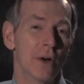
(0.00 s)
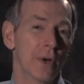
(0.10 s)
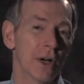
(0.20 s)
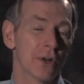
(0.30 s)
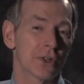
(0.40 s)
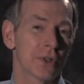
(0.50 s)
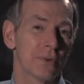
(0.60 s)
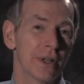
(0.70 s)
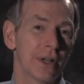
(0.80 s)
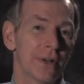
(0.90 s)
We also
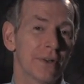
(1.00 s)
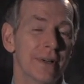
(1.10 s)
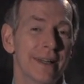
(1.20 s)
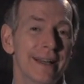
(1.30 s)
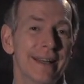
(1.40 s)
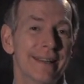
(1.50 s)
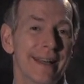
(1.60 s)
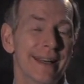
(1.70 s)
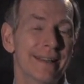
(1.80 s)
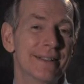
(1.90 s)
know
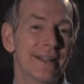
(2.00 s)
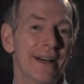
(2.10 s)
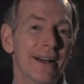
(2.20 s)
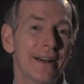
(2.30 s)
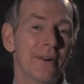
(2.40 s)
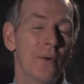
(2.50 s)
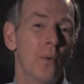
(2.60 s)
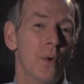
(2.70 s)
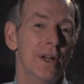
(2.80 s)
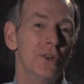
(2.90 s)
that uh,
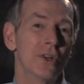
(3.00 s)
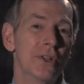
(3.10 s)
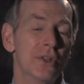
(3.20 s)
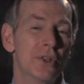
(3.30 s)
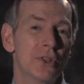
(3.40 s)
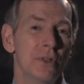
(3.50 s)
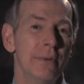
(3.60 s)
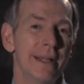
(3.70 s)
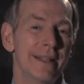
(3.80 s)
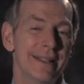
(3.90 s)
when you're
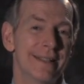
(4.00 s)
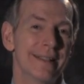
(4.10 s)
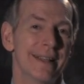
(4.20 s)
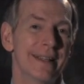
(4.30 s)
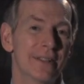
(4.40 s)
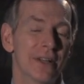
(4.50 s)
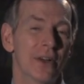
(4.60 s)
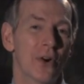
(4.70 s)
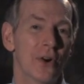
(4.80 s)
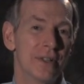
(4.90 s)
consuming these things
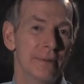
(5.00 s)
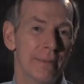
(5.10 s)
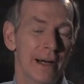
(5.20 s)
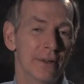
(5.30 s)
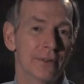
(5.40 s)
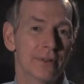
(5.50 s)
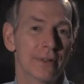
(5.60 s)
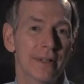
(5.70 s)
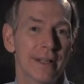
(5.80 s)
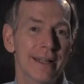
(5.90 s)
in large amounts,
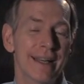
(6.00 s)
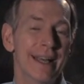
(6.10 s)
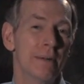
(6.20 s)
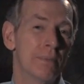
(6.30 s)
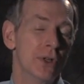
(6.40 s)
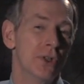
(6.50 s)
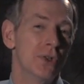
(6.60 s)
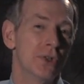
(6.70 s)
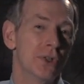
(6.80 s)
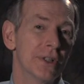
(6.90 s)
it
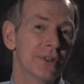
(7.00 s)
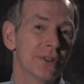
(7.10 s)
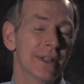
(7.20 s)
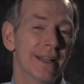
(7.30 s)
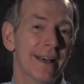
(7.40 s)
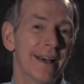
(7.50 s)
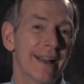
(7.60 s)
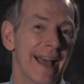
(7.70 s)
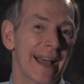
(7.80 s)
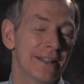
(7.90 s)
produces
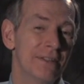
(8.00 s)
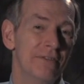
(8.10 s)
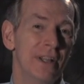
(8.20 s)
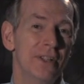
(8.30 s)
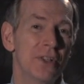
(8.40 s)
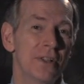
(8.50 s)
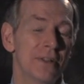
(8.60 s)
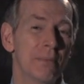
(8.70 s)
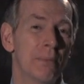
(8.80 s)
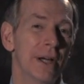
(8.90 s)
an activation
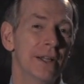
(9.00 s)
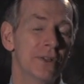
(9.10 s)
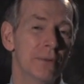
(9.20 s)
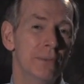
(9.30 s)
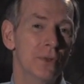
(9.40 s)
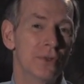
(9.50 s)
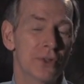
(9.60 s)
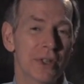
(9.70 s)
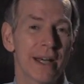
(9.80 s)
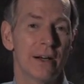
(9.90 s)
of the brain's immune
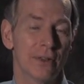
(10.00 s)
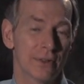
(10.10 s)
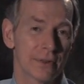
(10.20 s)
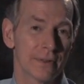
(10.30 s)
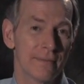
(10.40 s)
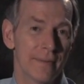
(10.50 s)
cells.